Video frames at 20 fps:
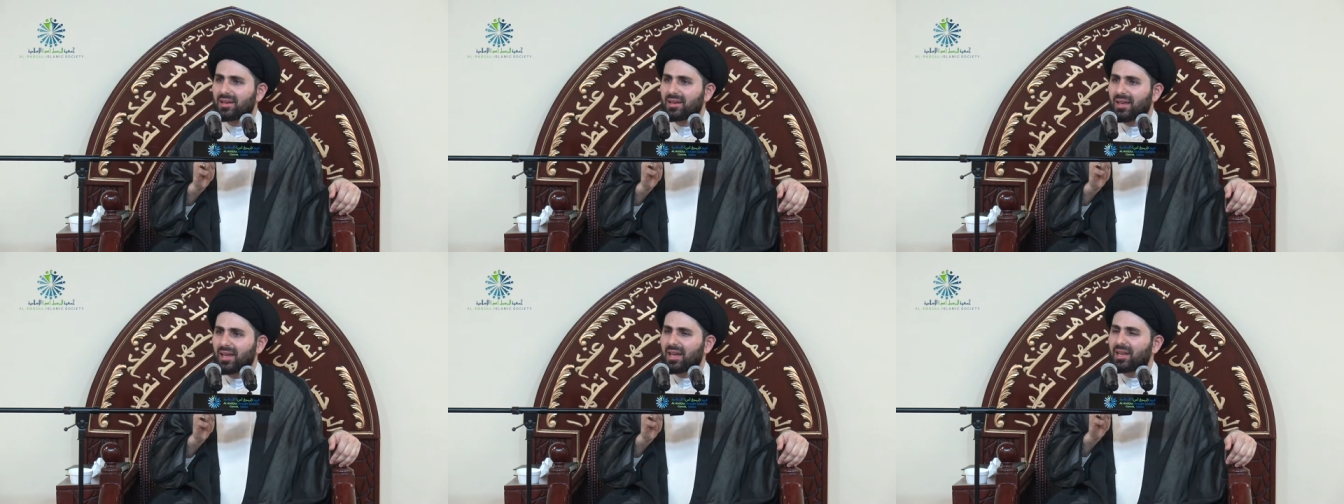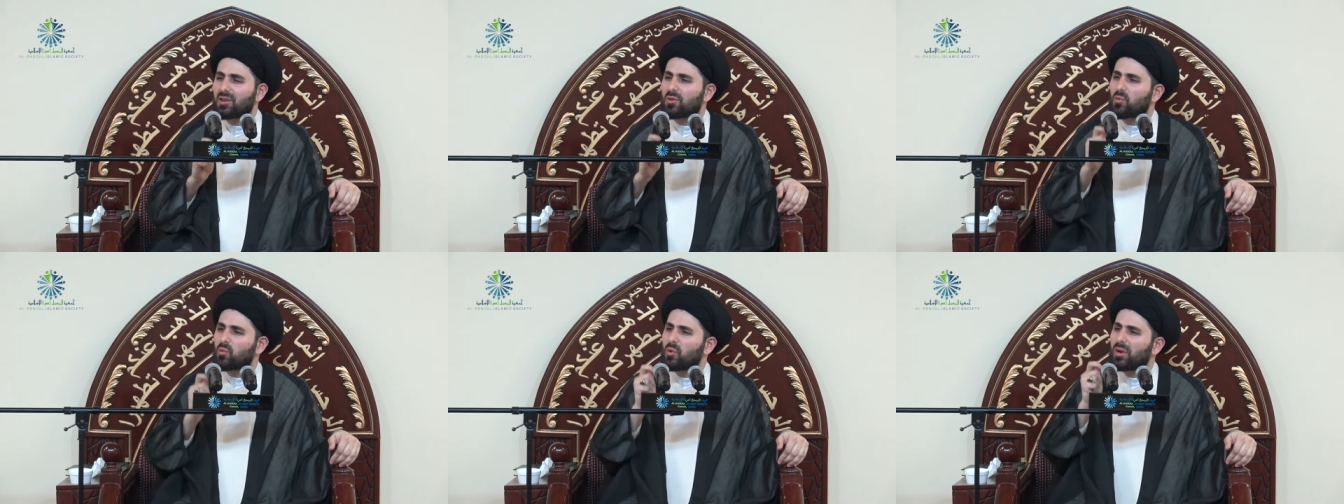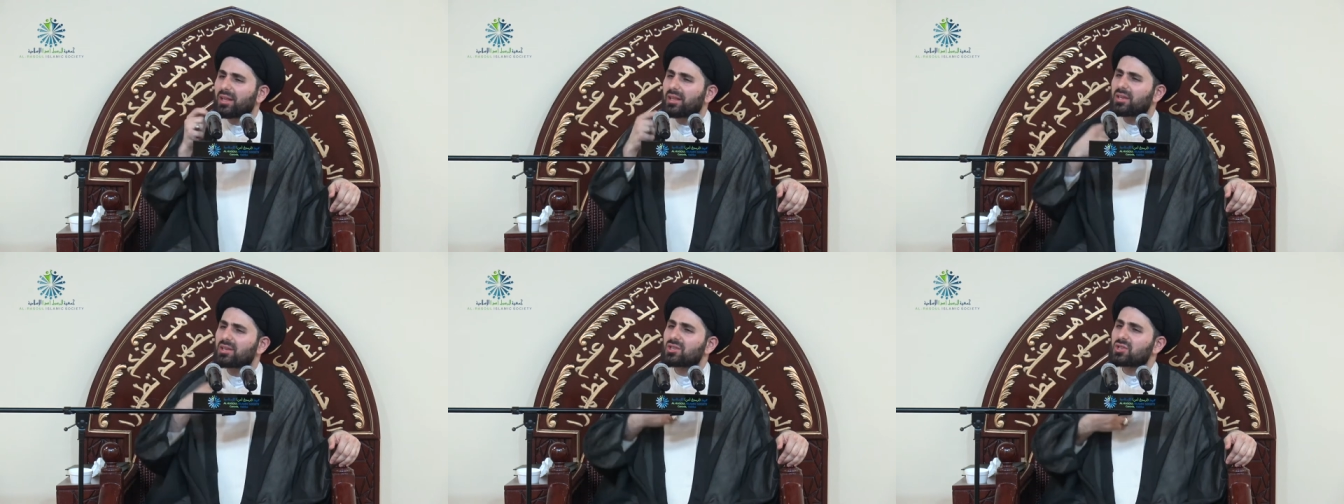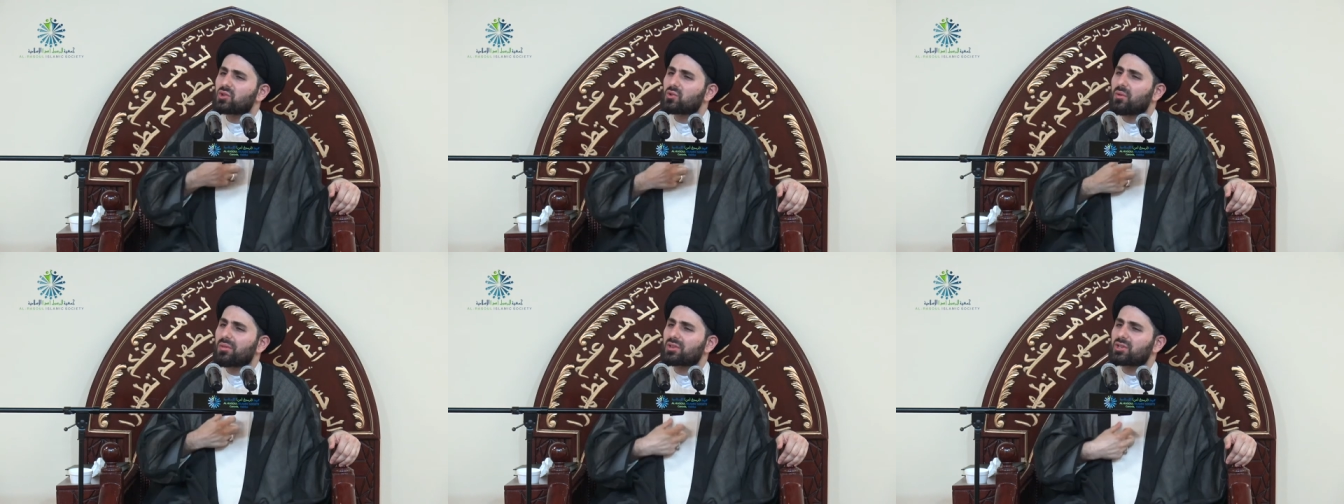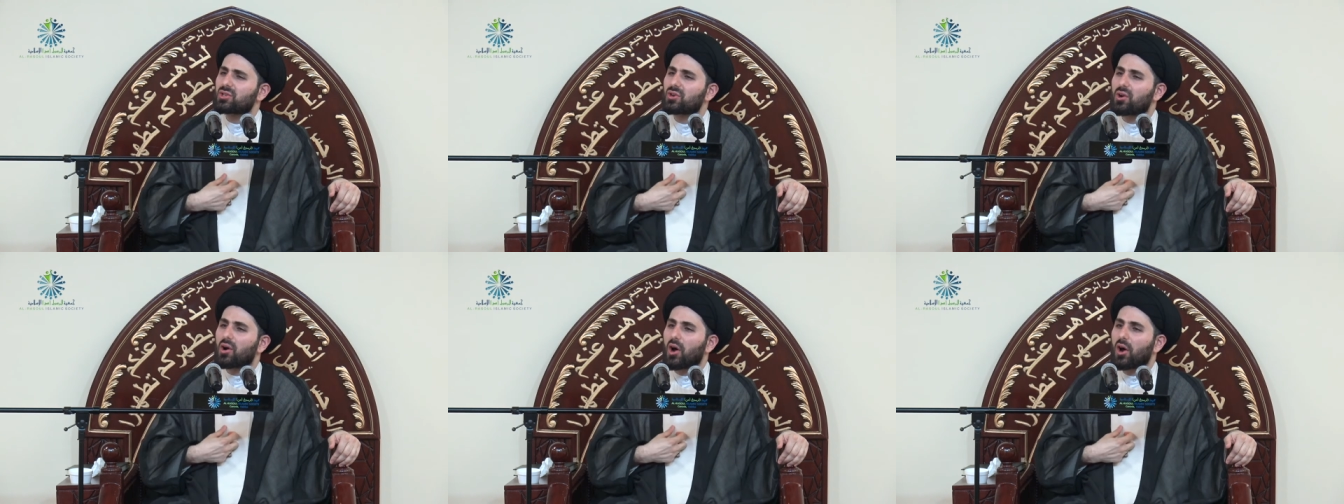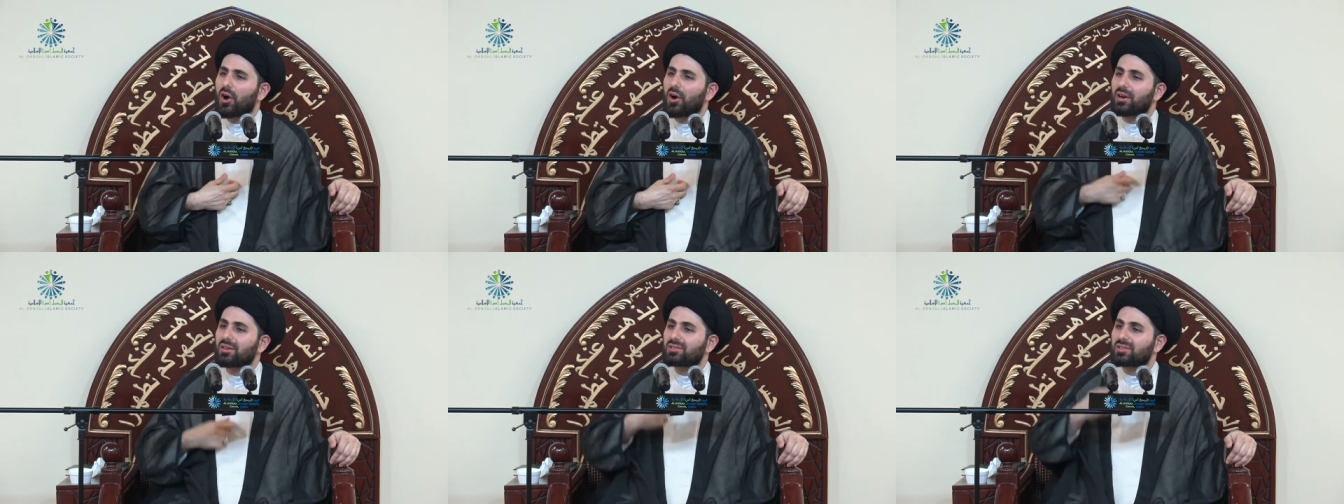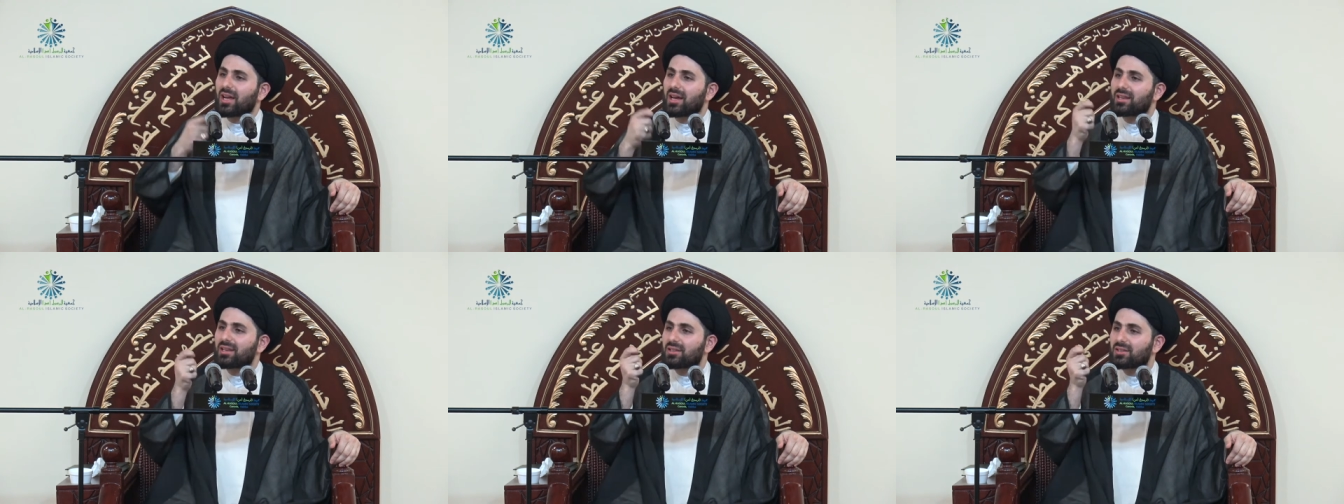It really soothes your heart
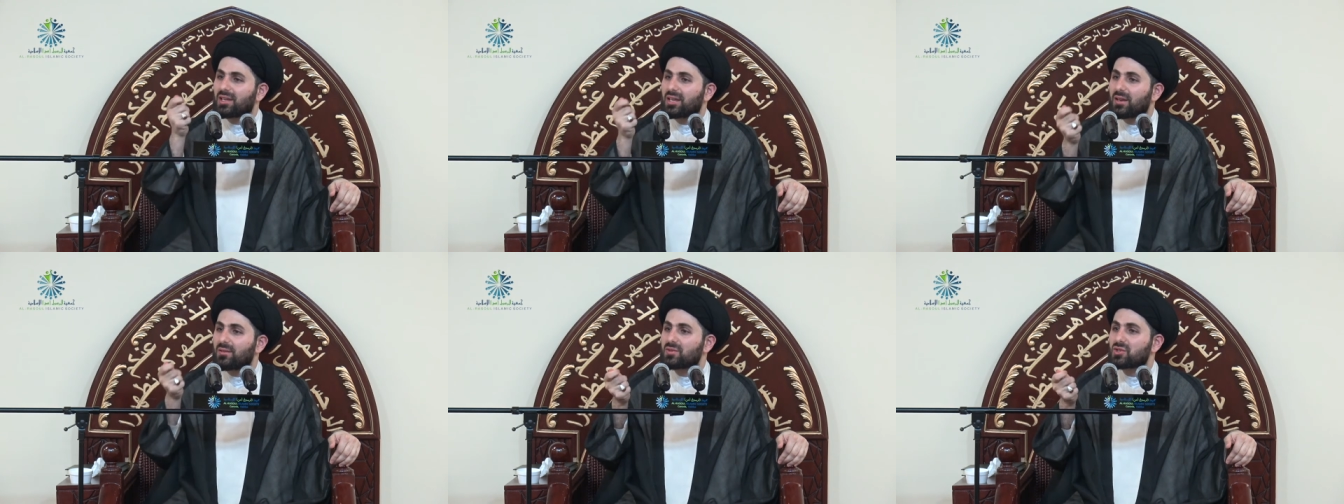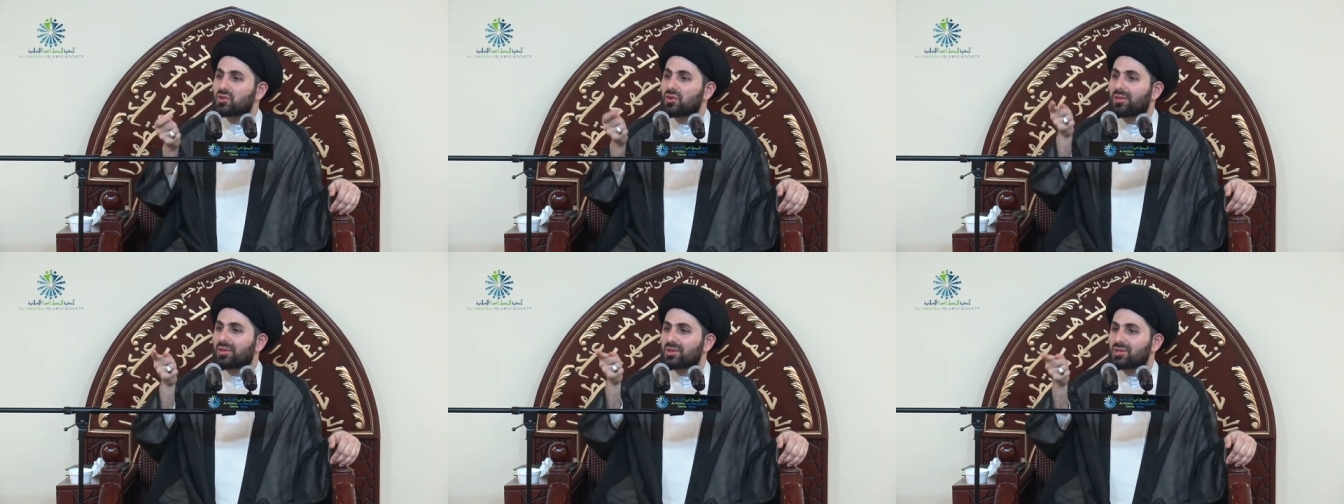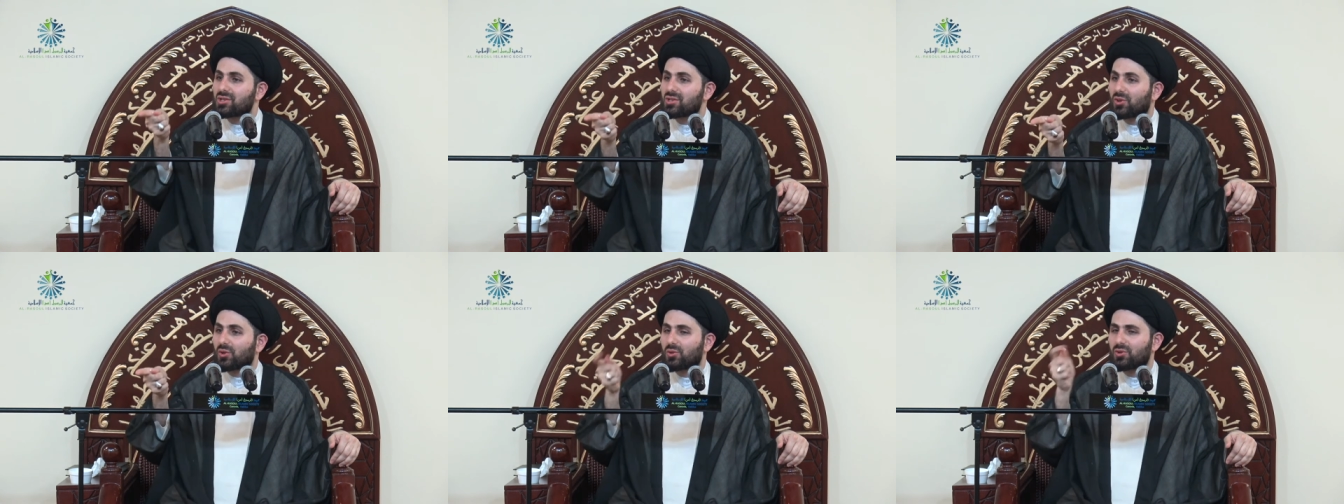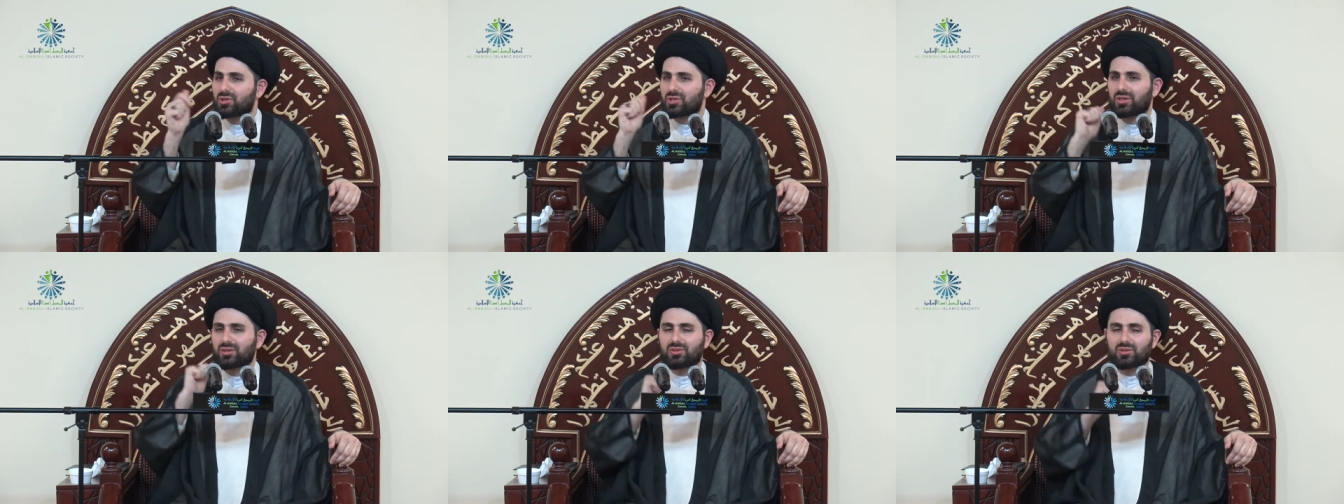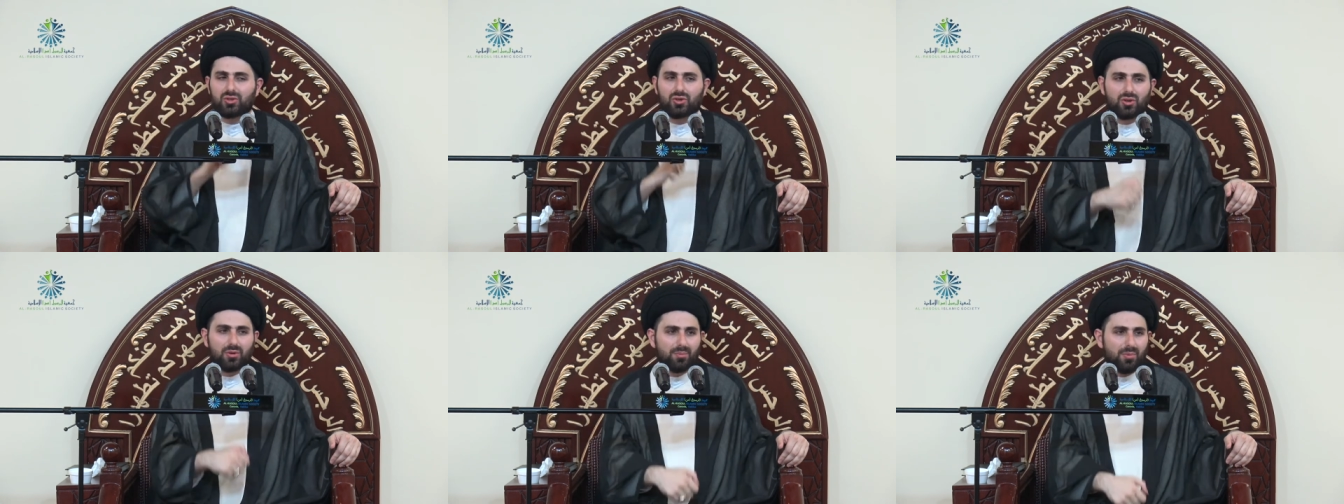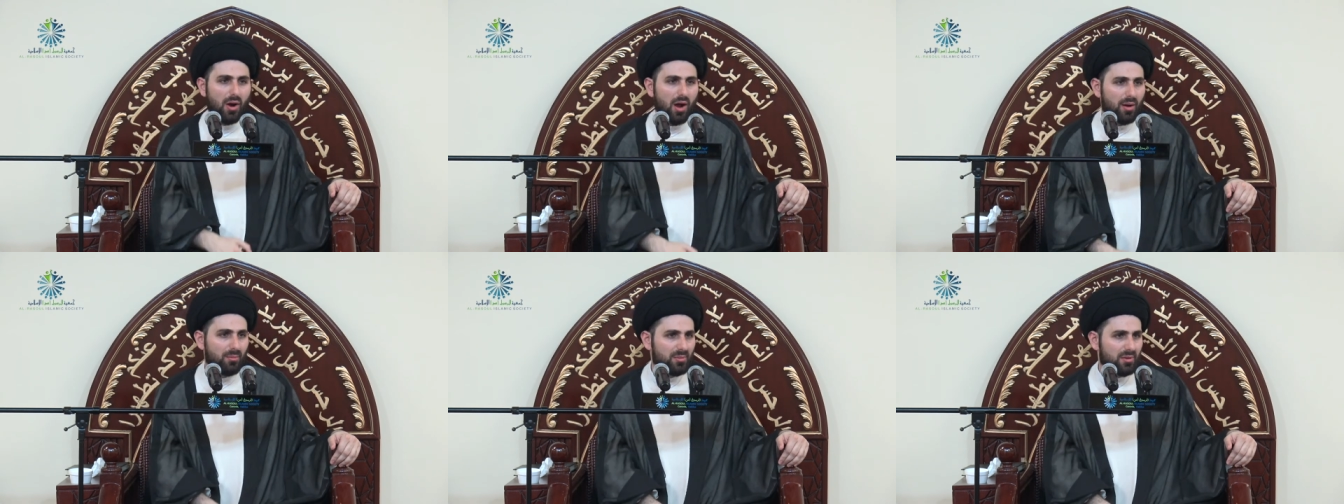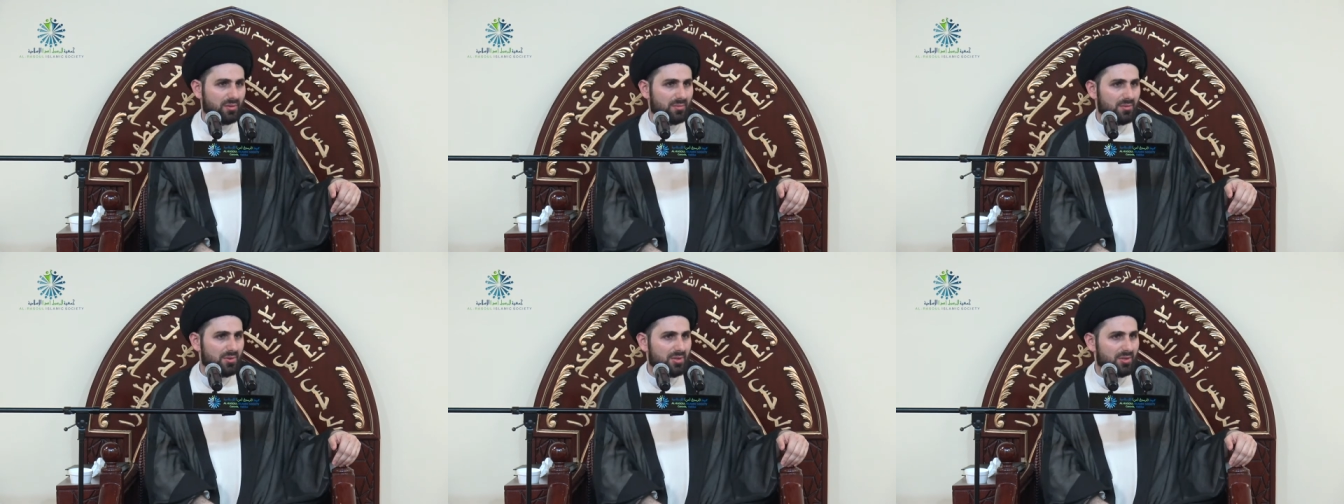and it gives you the solution to your
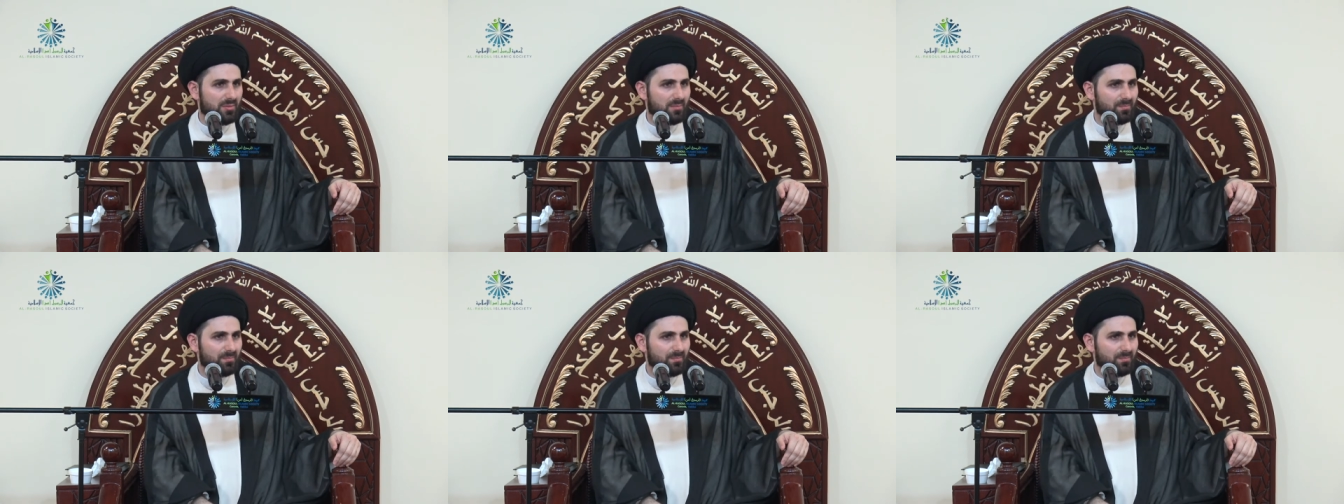problems.